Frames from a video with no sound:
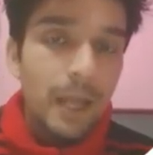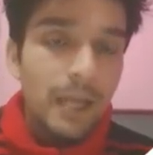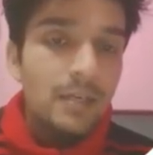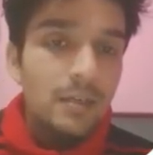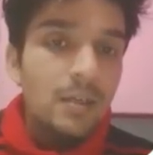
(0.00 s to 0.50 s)

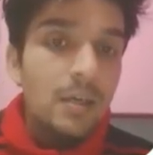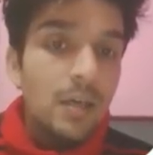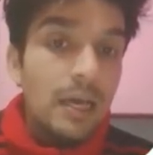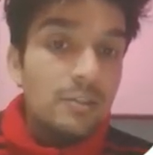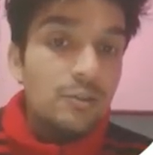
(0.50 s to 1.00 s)
right?
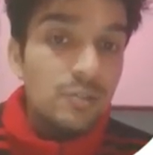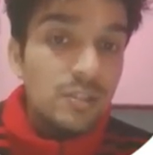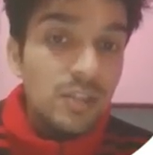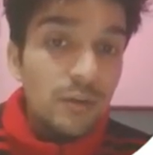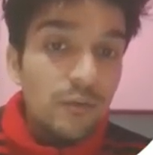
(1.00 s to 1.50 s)
So
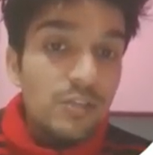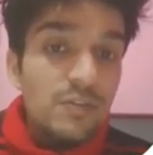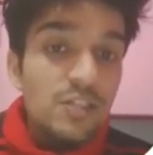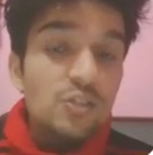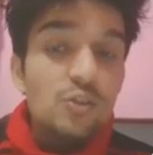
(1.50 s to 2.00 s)
the
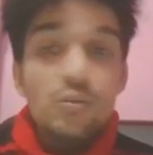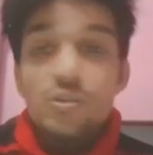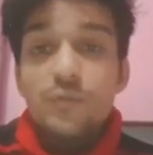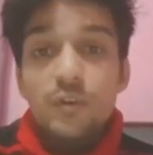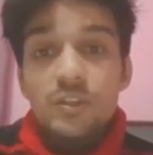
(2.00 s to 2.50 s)
service which is
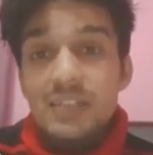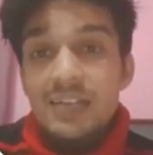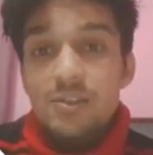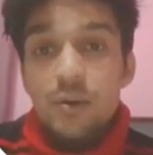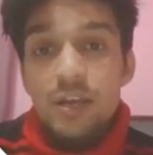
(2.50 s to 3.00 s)
used for
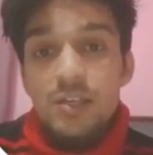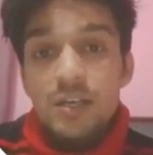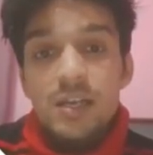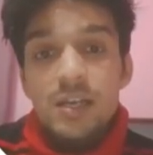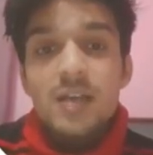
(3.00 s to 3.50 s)
this edge
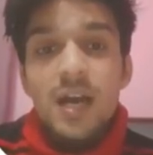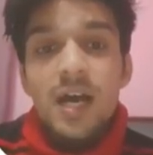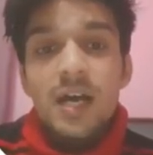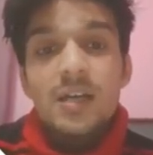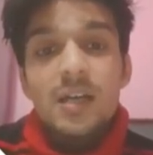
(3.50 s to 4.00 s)
location is
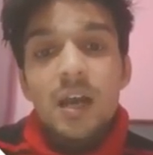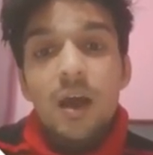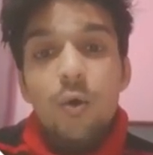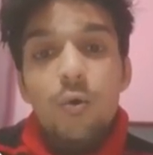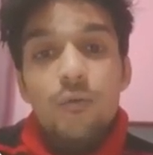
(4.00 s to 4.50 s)
our
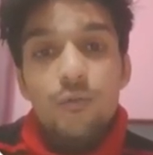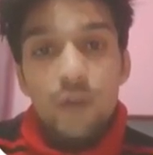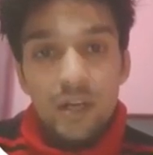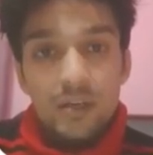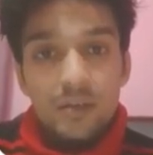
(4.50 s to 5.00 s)

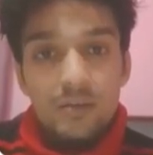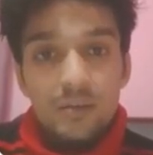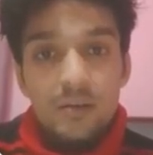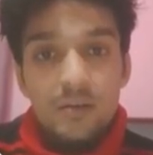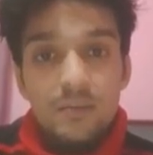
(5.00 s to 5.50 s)
CloudFront.
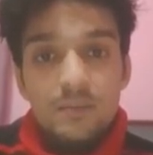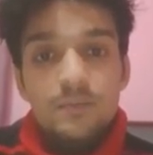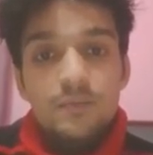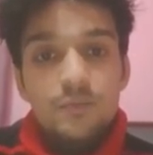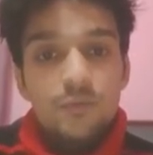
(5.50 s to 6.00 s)

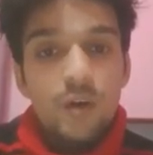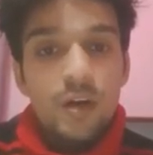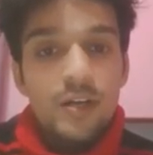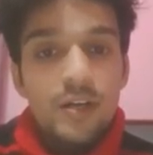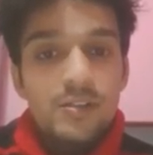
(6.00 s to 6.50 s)

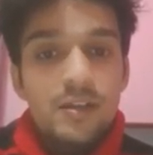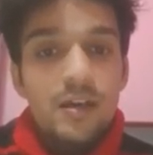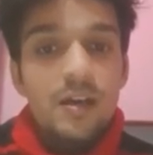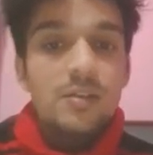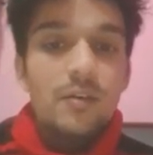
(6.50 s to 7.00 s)
What is
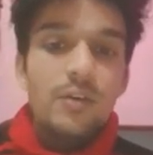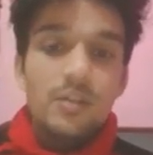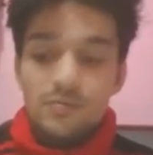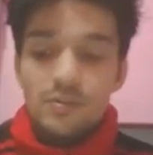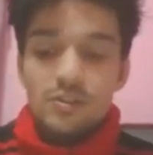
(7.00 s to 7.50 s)
the
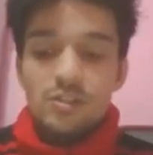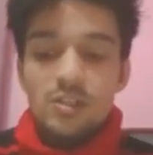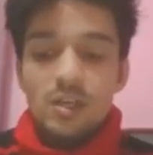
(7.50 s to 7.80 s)
service? Which